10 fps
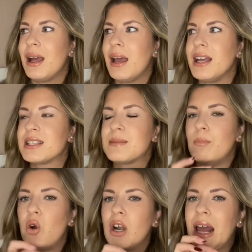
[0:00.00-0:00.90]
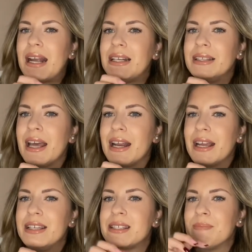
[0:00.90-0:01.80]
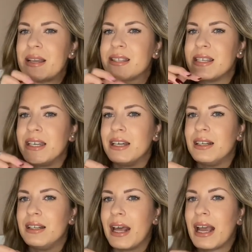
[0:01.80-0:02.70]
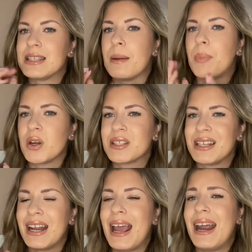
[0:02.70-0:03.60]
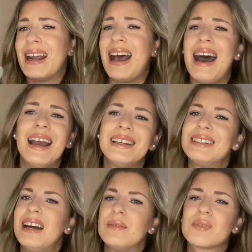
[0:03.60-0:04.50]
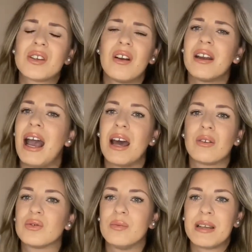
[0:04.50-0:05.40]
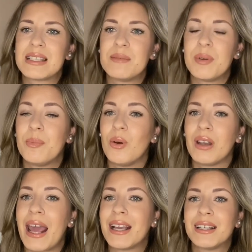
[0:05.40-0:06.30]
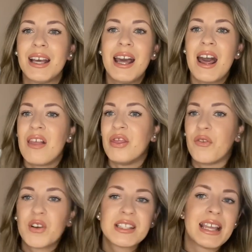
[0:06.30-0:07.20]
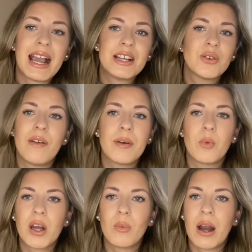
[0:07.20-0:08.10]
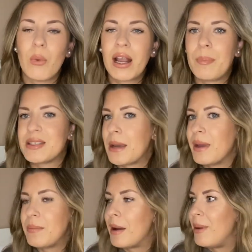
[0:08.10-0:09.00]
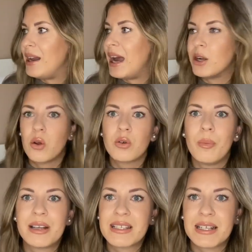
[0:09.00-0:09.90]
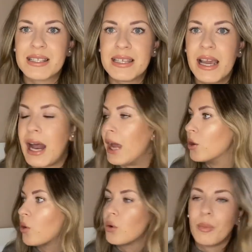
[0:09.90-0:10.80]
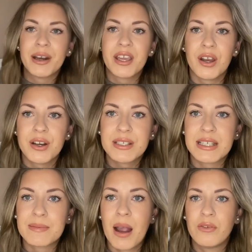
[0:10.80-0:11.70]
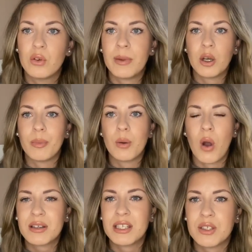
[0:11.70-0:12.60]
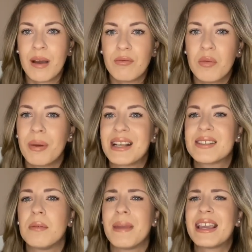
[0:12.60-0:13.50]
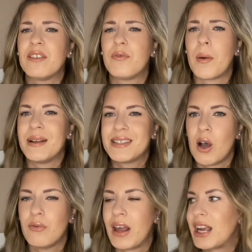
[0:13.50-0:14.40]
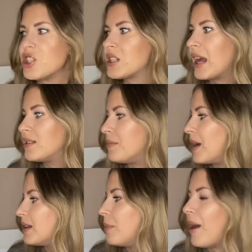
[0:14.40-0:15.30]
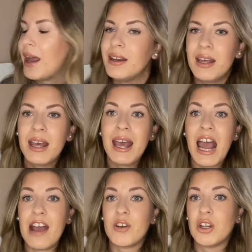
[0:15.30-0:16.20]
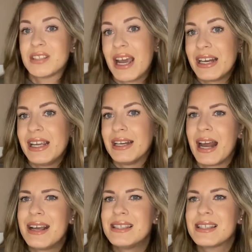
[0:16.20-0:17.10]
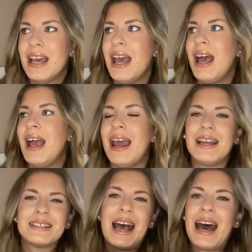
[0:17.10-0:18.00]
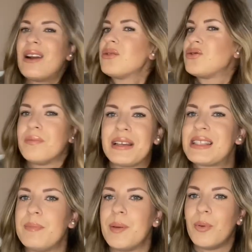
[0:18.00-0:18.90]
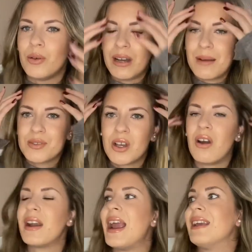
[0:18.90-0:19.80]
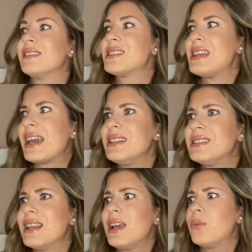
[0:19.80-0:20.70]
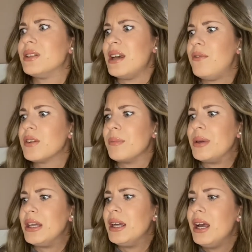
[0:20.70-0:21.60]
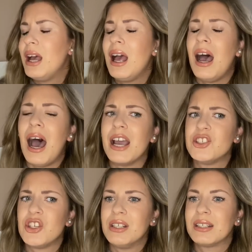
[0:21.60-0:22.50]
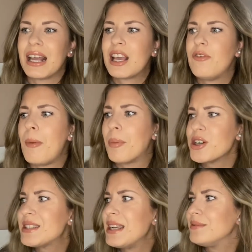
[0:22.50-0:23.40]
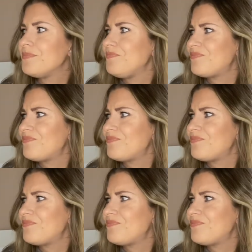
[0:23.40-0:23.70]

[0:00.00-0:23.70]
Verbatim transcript: it's more likely that he's messy like as a person. And I, I'm sorry, I don't do messy people. Like the first thing I do every morning when I wake up is I make my bed. I know nobody's gonna see it. I know nobody cares. It's my room and nobody walks into my room, but I still make it for myself. Like I just like to make the bed, have it all tidy and nice. And I don't do messy people, I'm sorry. And the second thing would definitely be hygiene. Like if a person,